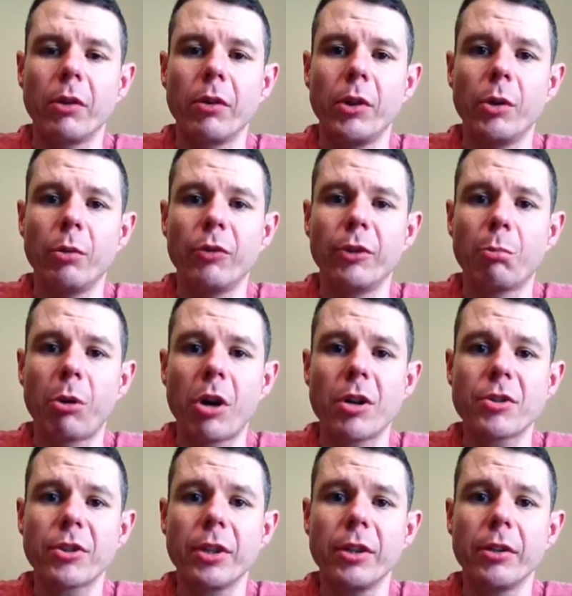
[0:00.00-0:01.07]
you as a
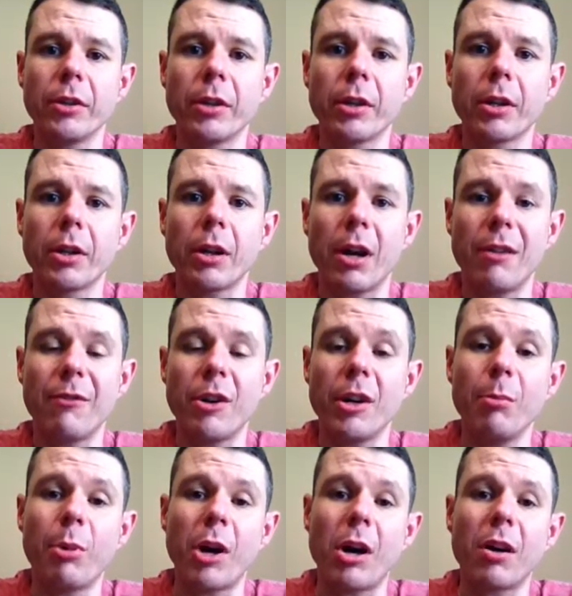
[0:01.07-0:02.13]
person are very
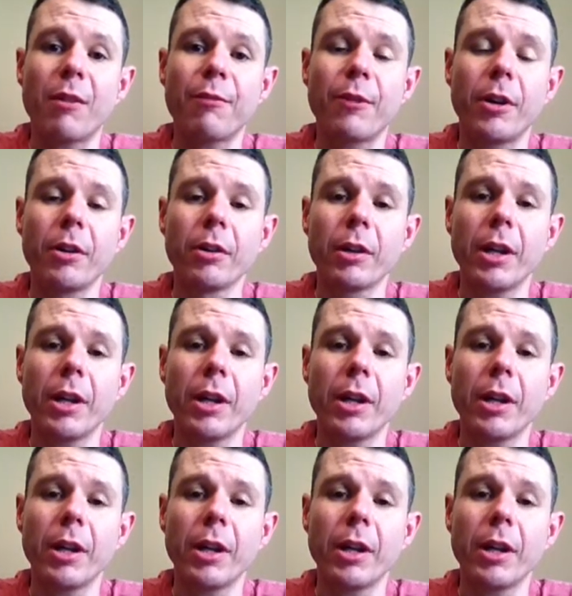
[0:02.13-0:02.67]
powerful,